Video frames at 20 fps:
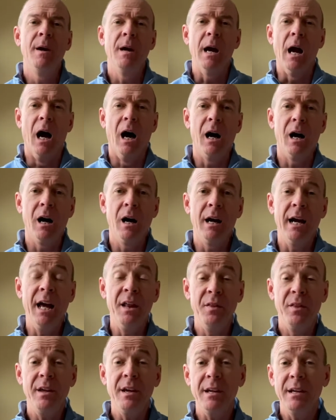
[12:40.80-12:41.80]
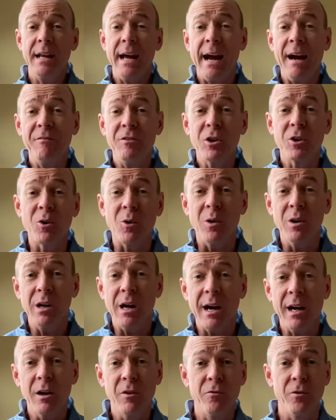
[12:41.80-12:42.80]
And then have your
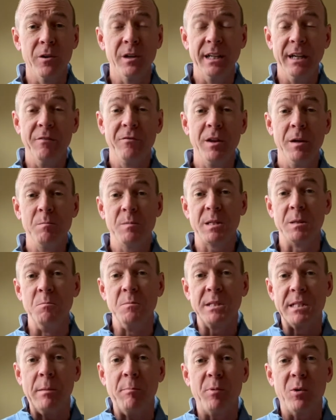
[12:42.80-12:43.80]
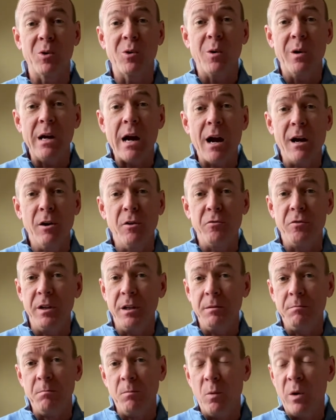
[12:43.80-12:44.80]
choreographer give them some simple choreography
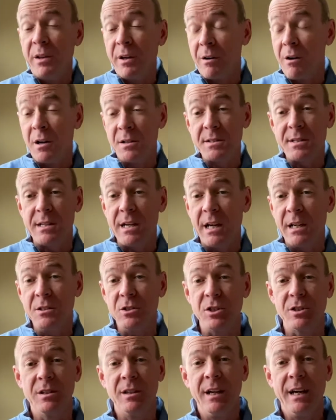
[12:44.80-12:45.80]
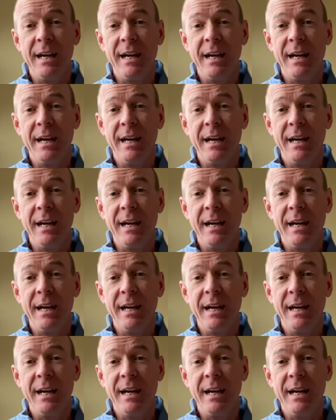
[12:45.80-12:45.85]
when they're on stage.